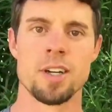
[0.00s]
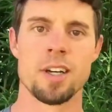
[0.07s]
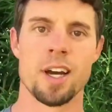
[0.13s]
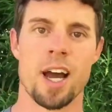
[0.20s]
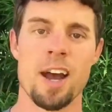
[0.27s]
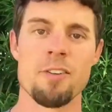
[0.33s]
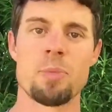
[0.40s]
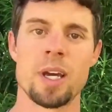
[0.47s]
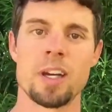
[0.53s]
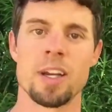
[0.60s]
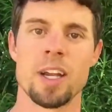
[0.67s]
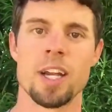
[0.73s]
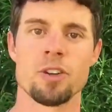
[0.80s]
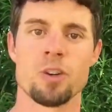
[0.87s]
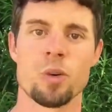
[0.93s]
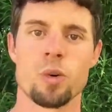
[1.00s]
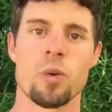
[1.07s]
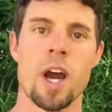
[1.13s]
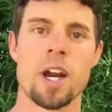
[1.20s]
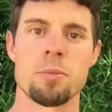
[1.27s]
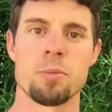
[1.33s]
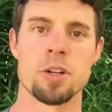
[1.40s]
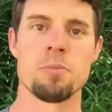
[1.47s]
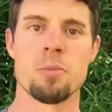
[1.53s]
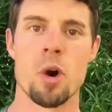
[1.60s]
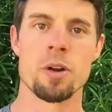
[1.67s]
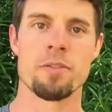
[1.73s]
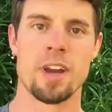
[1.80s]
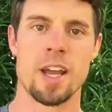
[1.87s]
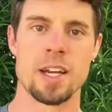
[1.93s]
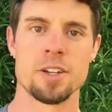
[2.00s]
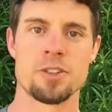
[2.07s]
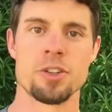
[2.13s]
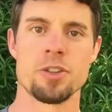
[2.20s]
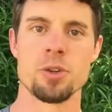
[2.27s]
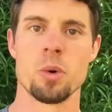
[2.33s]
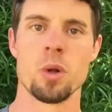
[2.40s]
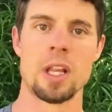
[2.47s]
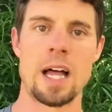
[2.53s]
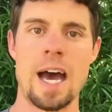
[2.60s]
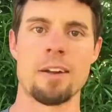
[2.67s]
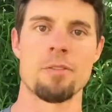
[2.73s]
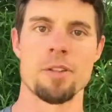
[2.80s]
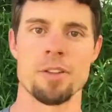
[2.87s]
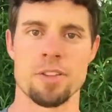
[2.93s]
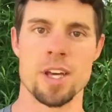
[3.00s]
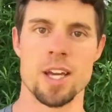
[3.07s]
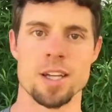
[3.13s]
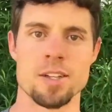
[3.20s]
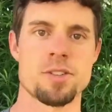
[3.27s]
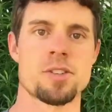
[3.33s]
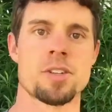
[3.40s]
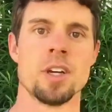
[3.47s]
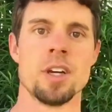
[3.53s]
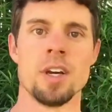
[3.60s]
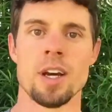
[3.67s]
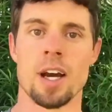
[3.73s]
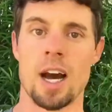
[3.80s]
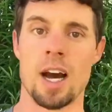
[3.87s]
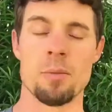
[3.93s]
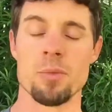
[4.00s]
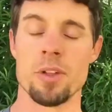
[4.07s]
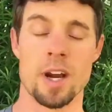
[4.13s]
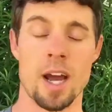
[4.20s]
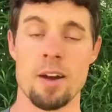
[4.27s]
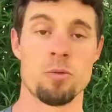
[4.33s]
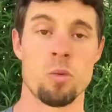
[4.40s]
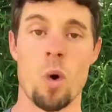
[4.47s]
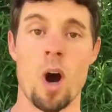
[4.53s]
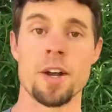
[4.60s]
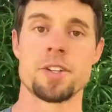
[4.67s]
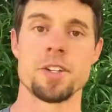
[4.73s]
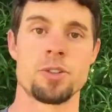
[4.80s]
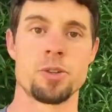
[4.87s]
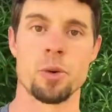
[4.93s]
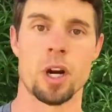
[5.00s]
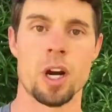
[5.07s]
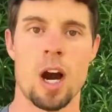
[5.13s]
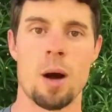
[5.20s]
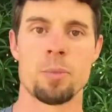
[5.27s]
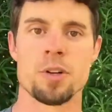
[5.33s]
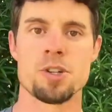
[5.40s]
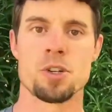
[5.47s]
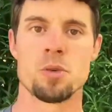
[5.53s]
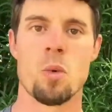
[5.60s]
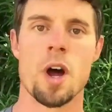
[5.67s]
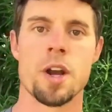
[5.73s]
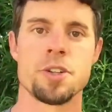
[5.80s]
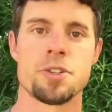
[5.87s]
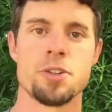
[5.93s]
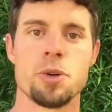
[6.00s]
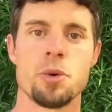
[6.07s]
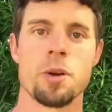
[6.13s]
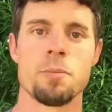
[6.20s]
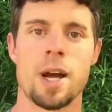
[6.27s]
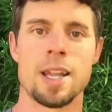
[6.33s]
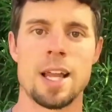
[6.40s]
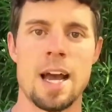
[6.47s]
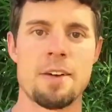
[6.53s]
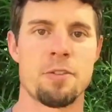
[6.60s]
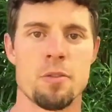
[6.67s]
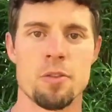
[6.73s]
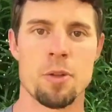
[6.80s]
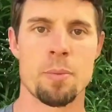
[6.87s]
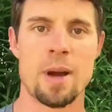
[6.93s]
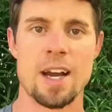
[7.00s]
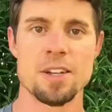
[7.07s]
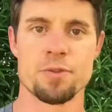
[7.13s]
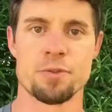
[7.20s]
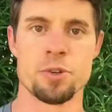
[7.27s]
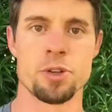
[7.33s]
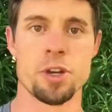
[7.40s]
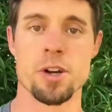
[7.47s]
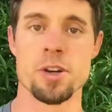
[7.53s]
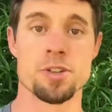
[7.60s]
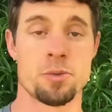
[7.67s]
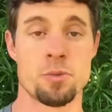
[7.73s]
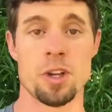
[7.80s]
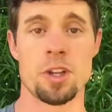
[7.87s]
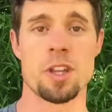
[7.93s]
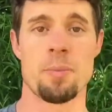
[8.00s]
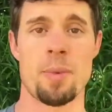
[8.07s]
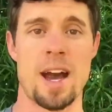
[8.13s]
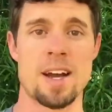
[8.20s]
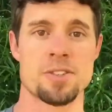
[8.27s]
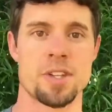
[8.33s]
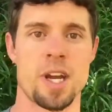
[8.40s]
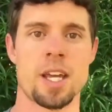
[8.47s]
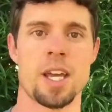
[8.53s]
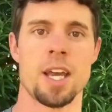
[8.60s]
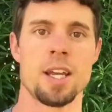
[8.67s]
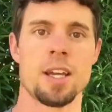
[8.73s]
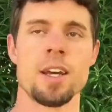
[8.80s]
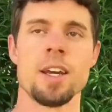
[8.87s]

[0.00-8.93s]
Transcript: I've been incredibly motivated to do a lot of the things that I've wanted to accomplish and wanted to do in my life over the past few years and really the past decade.